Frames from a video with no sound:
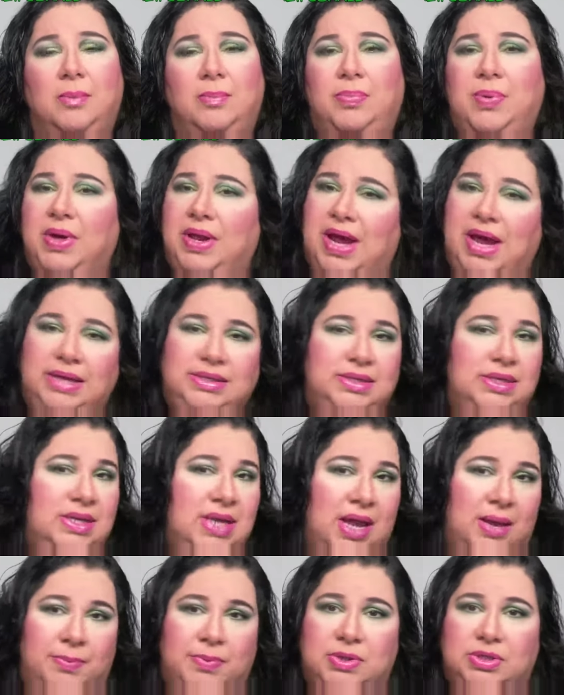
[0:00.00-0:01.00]
But I did
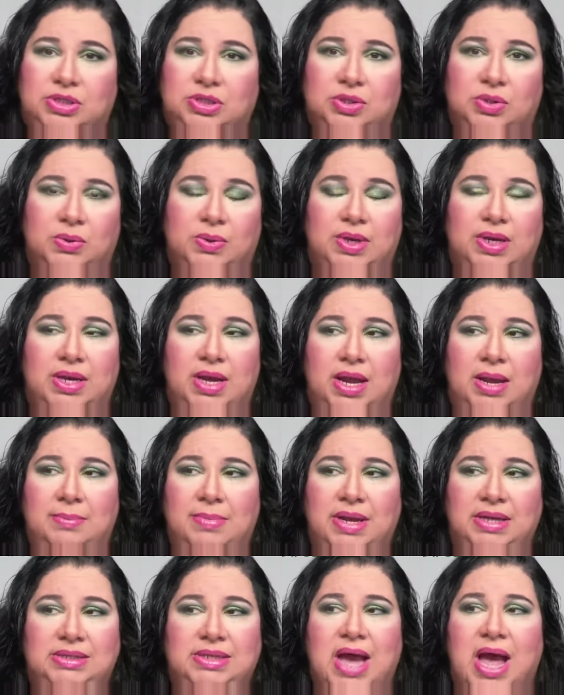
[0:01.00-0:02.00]
not pursue it. And
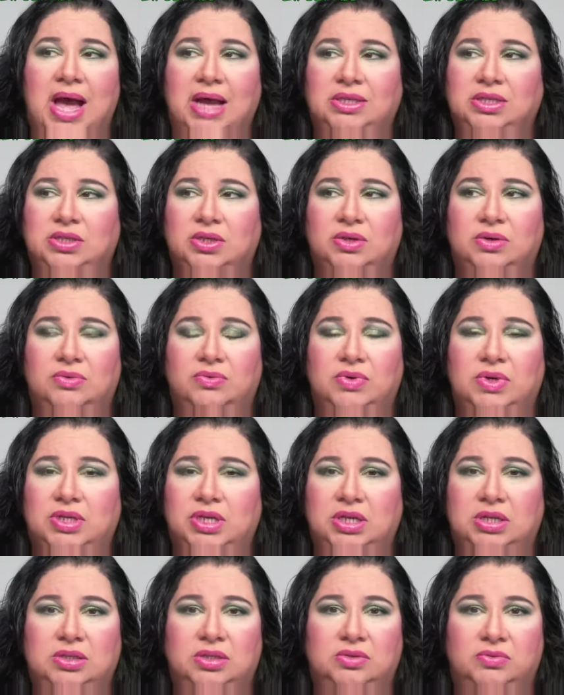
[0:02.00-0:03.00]
my doctor
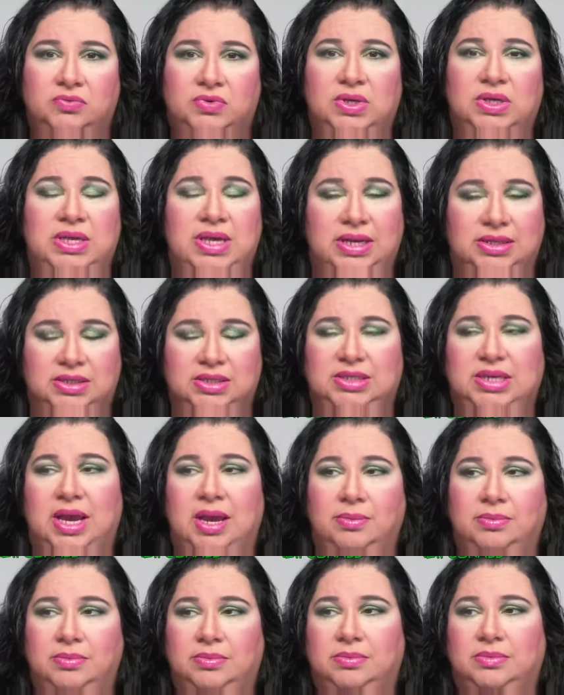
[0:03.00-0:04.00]
really, really at the
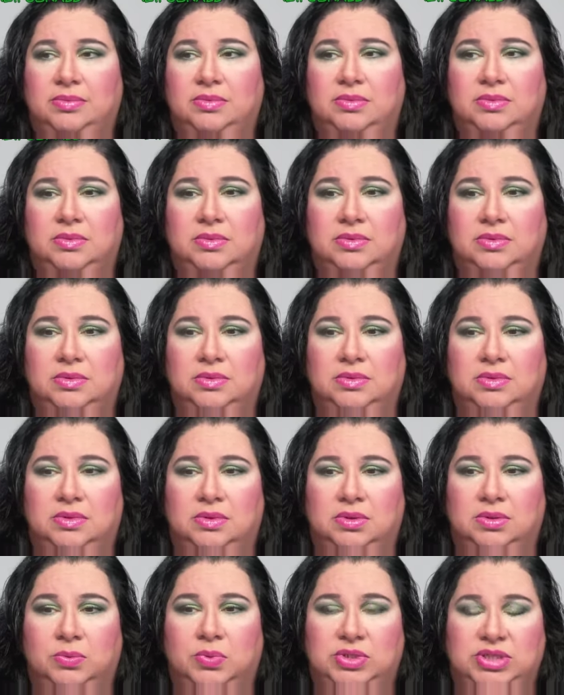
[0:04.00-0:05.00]
time
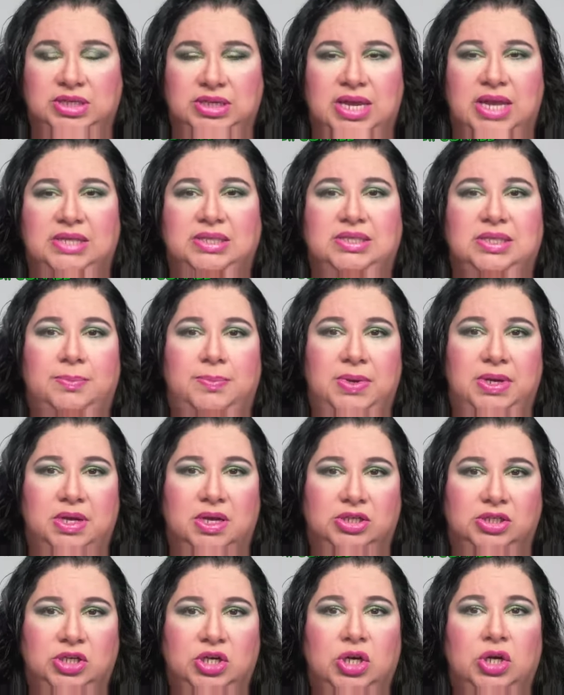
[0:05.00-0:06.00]
was against it
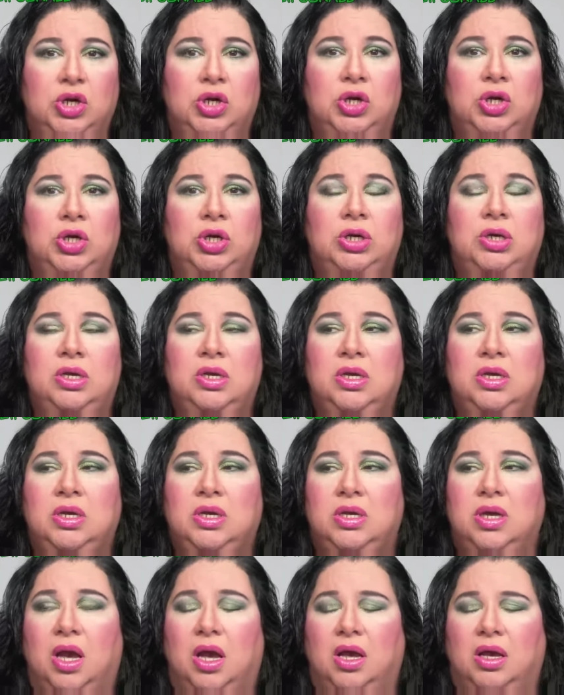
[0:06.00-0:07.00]
because her,
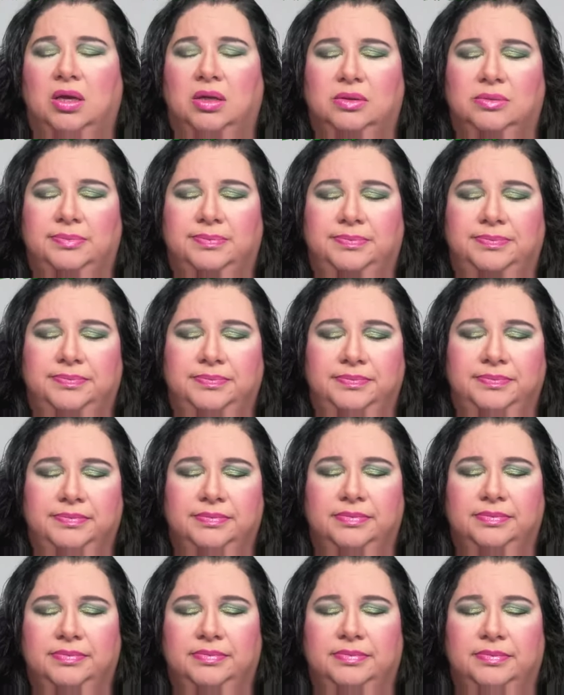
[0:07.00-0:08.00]
um,
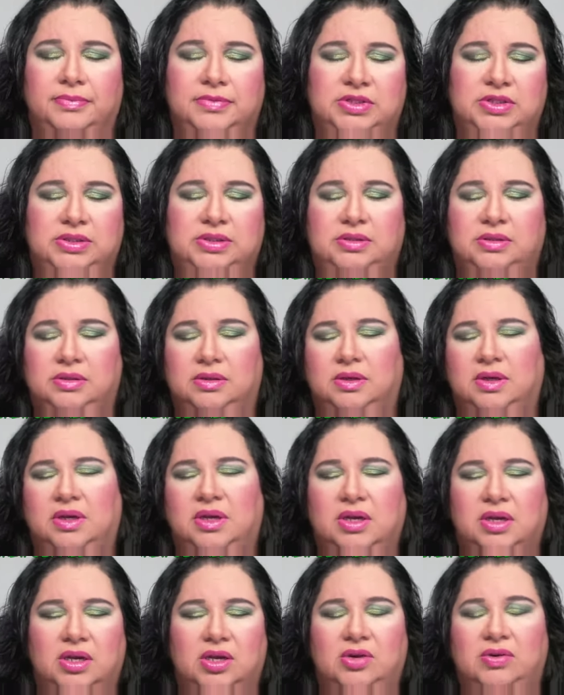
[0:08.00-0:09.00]

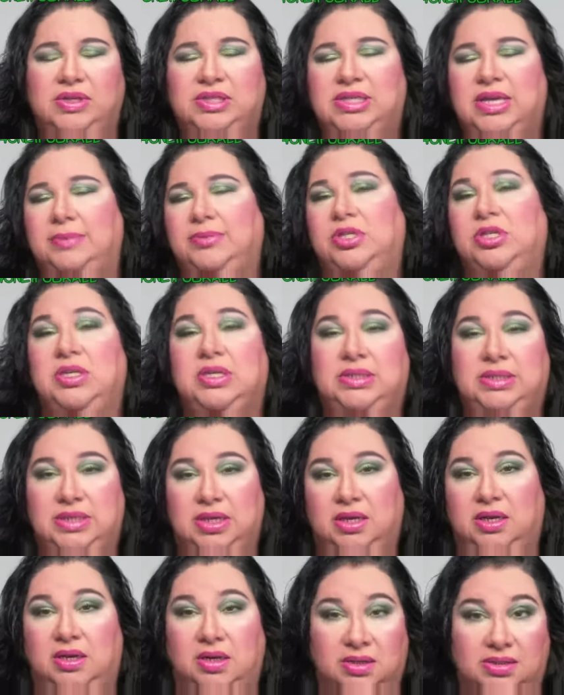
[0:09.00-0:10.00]
uh, her receptionist
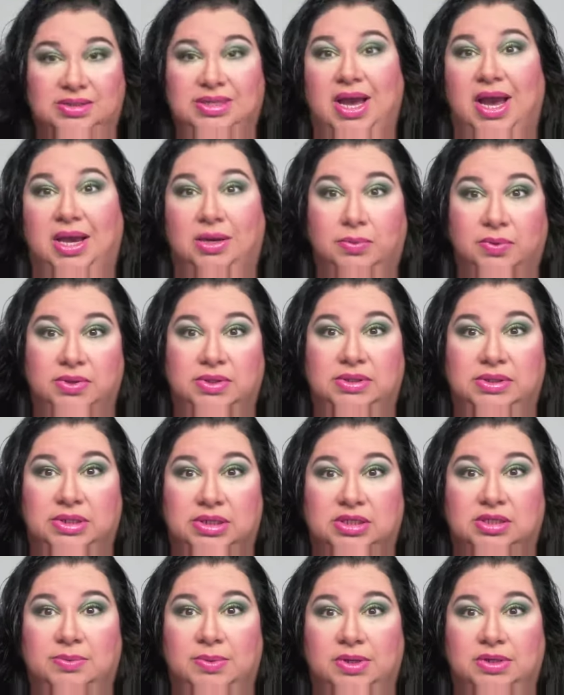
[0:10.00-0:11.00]
did it and died within
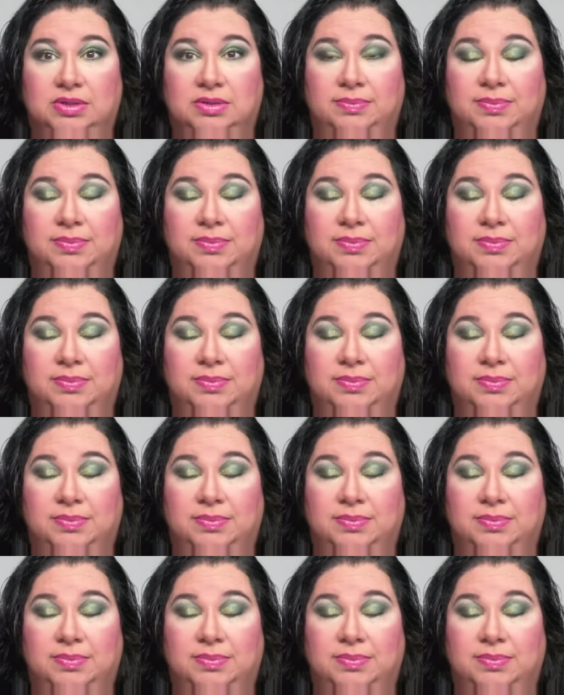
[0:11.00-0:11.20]
six months.